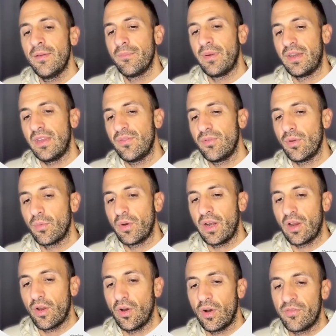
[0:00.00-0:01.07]
But if you want to
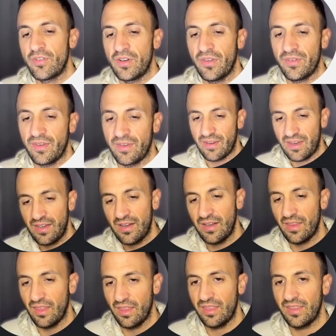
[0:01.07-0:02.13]
go, for instance, here
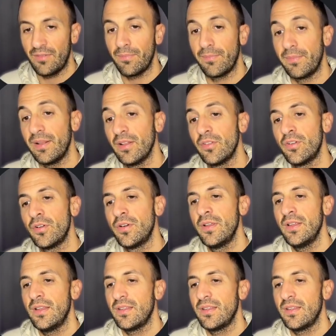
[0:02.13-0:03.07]
in theme builder,